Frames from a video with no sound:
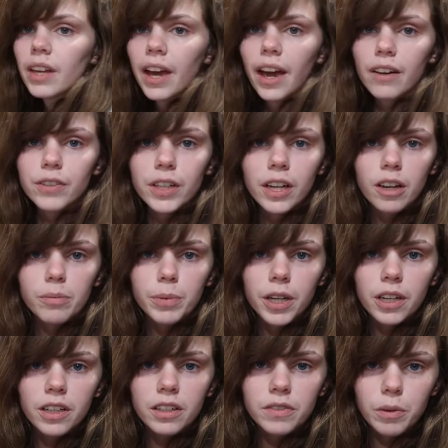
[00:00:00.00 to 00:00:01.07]
half a cup
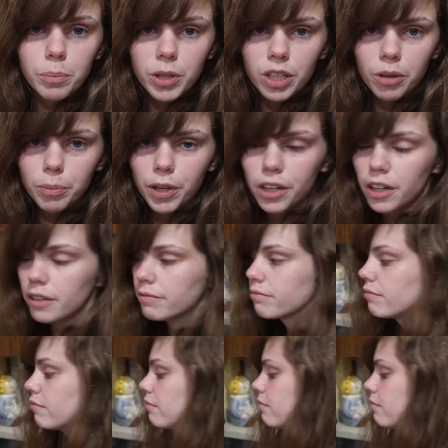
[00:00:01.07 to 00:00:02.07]
of peanut butter,